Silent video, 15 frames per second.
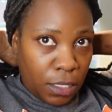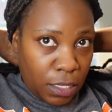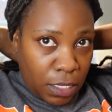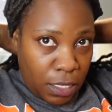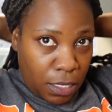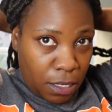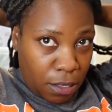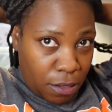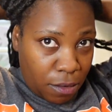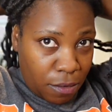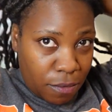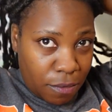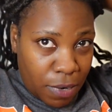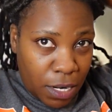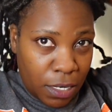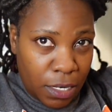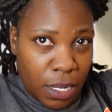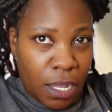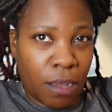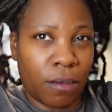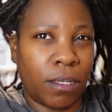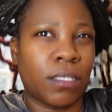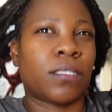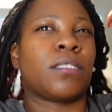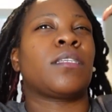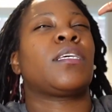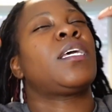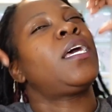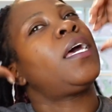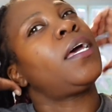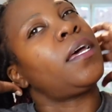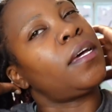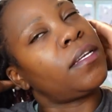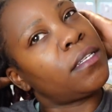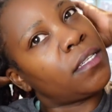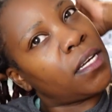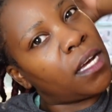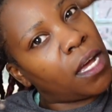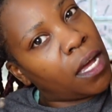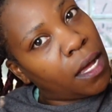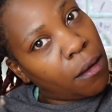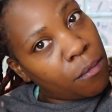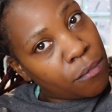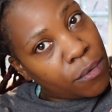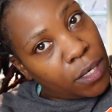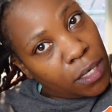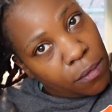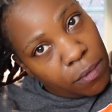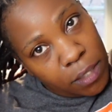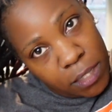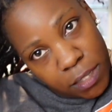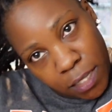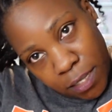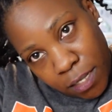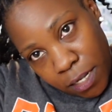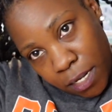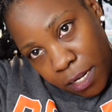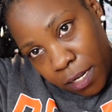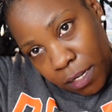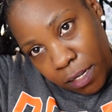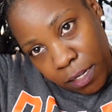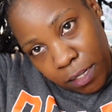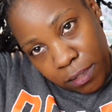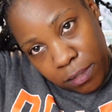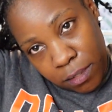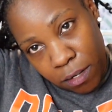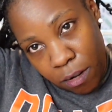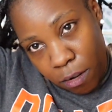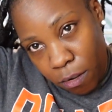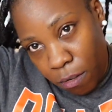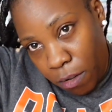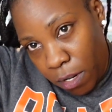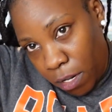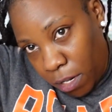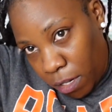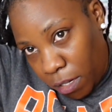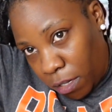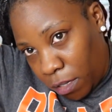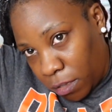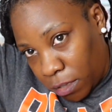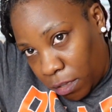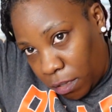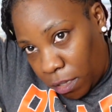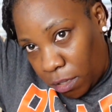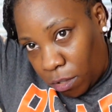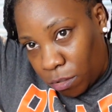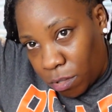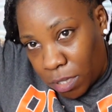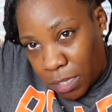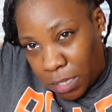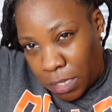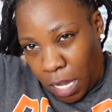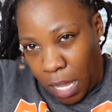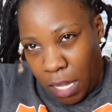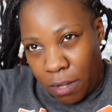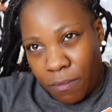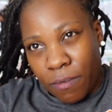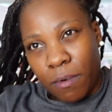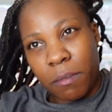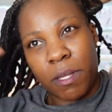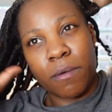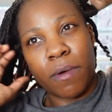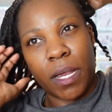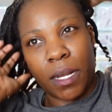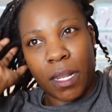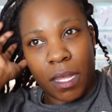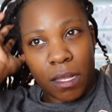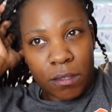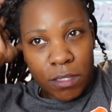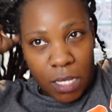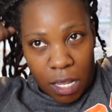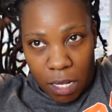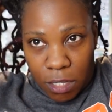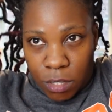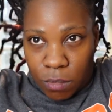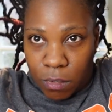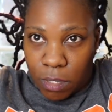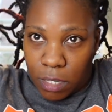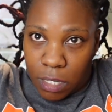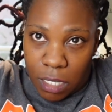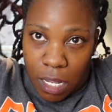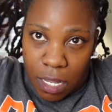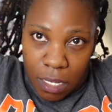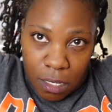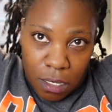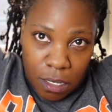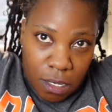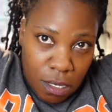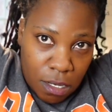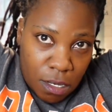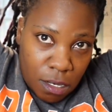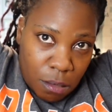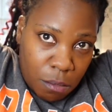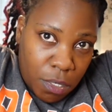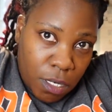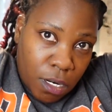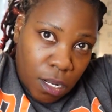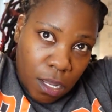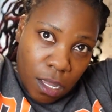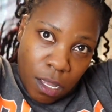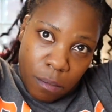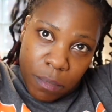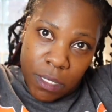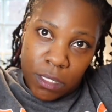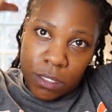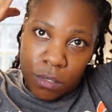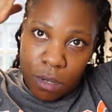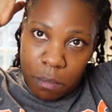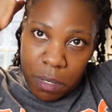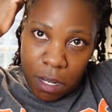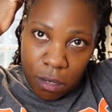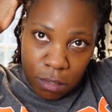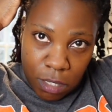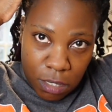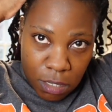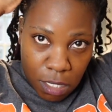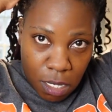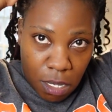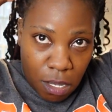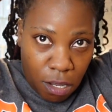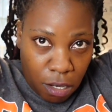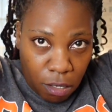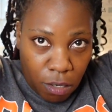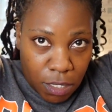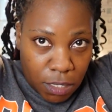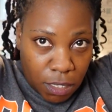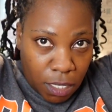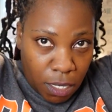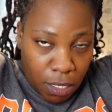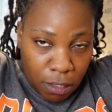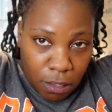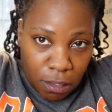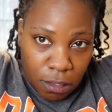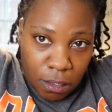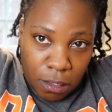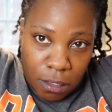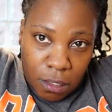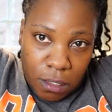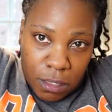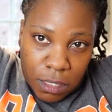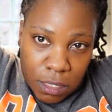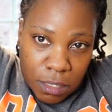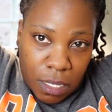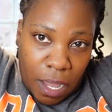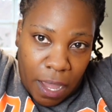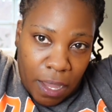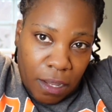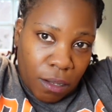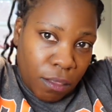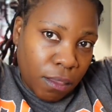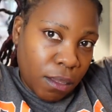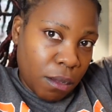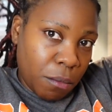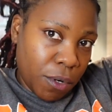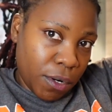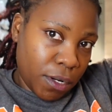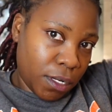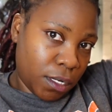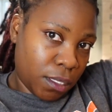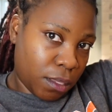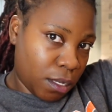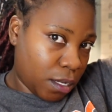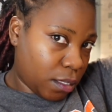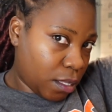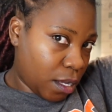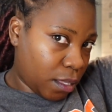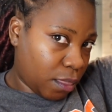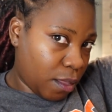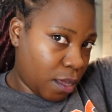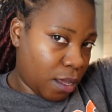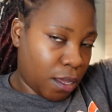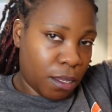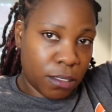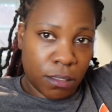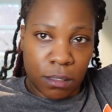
And right now it's I'm really tender hair, guys, so it's a little tight for me right now to actually like put up into a ponytail or to kind of style them or anything like that.